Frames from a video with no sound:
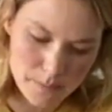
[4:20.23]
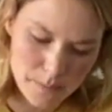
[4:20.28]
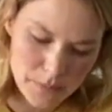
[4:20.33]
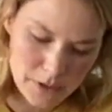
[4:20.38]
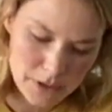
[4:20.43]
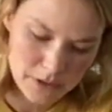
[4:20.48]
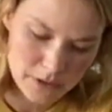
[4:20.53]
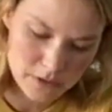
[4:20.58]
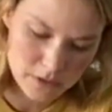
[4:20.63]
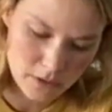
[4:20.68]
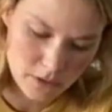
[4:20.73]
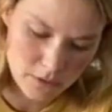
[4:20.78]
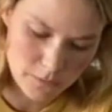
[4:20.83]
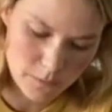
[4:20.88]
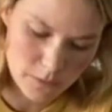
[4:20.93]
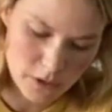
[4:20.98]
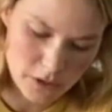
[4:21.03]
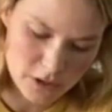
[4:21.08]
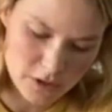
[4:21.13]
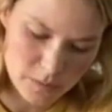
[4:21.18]
piece of
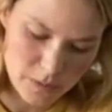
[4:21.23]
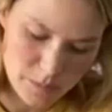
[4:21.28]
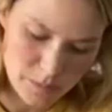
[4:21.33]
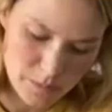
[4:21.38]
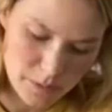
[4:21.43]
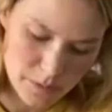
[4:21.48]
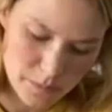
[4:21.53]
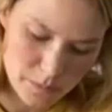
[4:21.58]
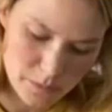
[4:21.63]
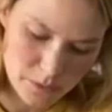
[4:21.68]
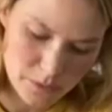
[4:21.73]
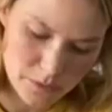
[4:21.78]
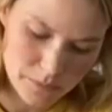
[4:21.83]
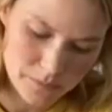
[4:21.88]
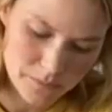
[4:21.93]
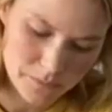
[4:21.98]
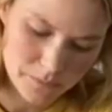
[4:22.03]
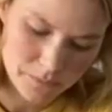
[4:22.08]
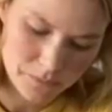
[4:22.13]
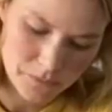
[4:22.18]
parchment paper.
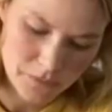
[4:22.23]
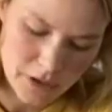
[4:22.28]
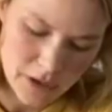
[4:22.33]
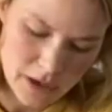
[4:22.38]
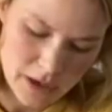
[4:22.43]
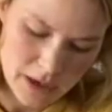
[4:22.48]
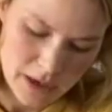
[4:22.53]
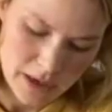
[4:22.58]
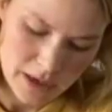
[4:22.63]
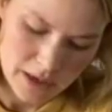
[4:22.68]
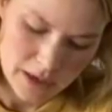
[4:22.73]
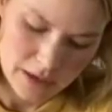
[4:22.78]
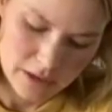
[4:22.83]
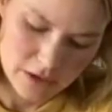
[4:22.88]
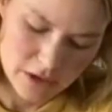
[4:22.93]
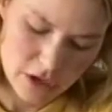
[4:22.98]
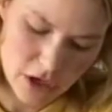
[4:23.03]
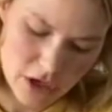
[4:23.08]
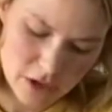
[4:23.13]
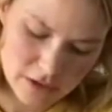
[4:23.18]

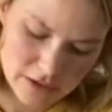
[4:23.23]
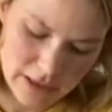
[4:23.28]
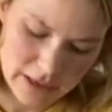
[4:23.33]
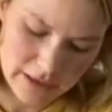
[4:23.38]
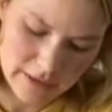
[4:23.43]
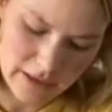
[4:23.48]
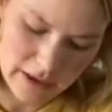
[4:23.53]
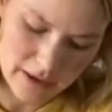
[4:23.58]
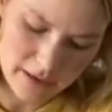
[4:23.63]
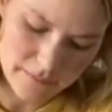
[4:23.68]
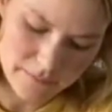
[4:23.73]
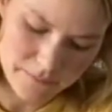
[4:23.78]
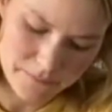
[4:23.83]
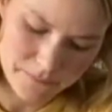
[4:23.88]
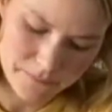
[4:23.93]
Just like that.